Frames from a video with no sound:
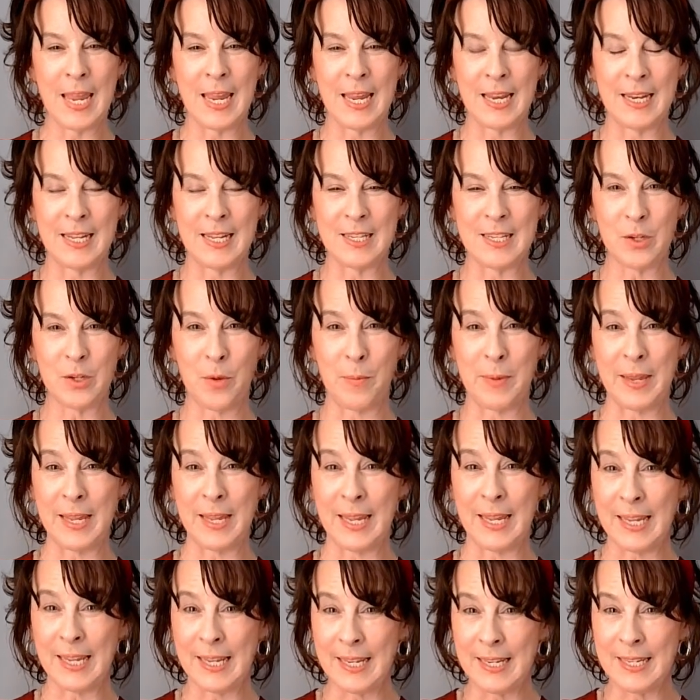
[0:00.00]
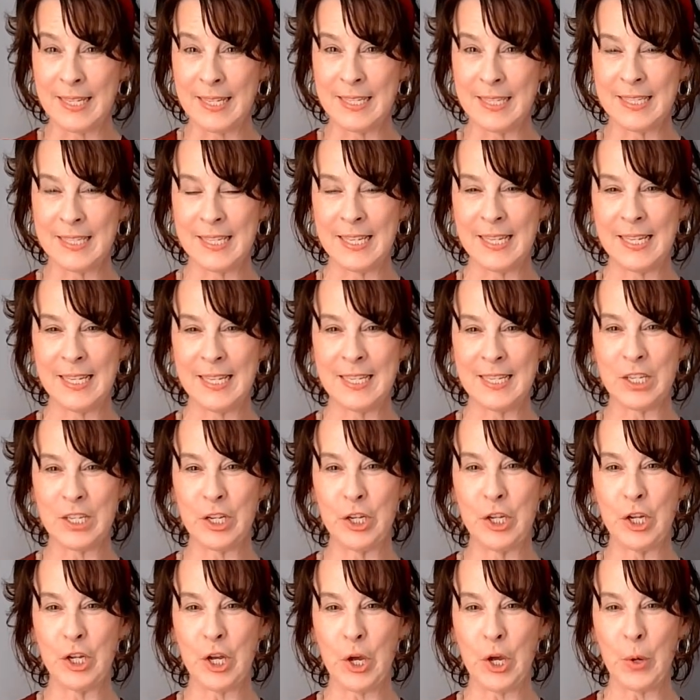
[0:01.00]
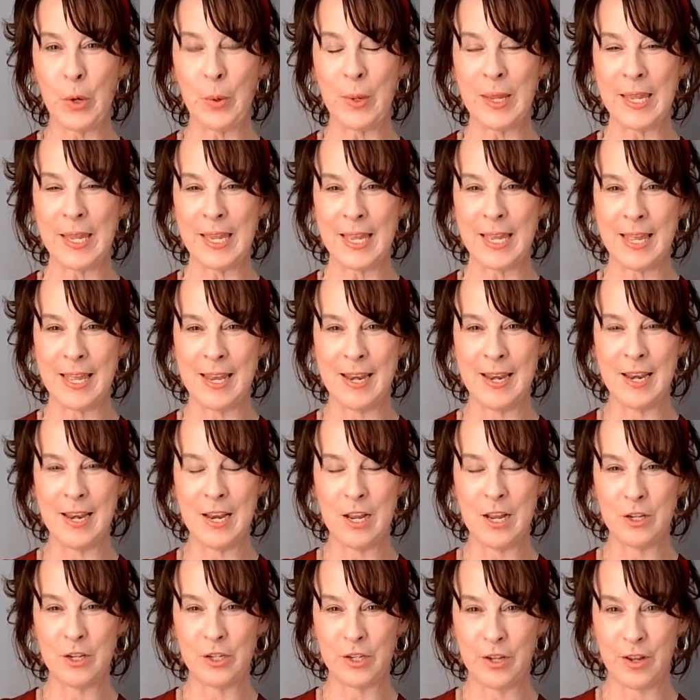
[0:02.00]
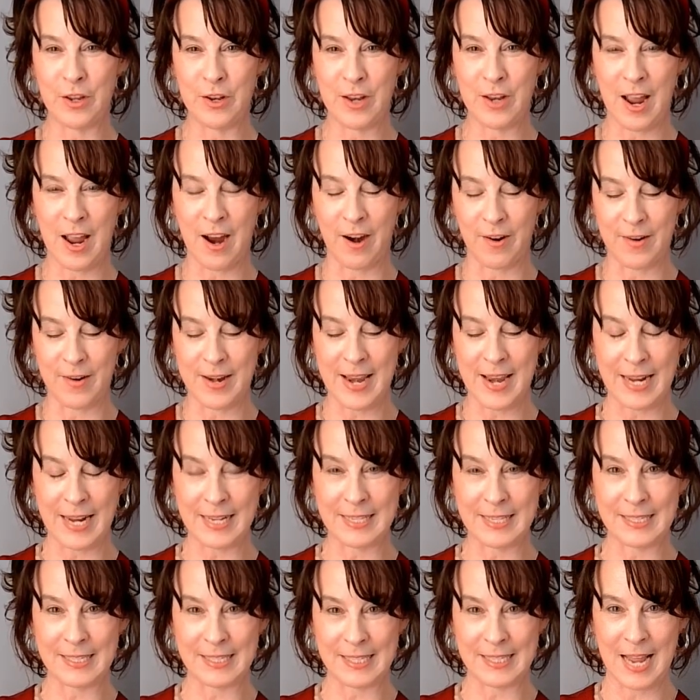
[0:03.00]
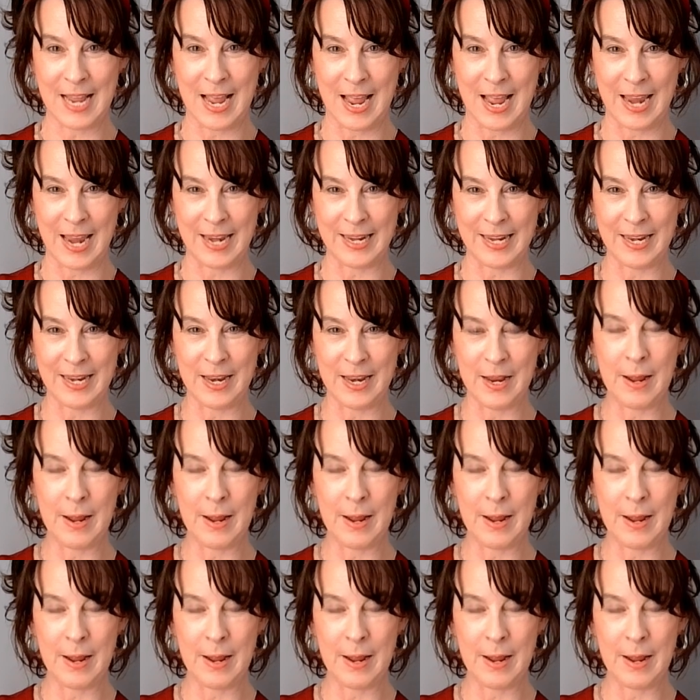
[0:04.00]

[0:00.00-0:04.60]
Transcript: And it's going to be easy to go in to our next sign.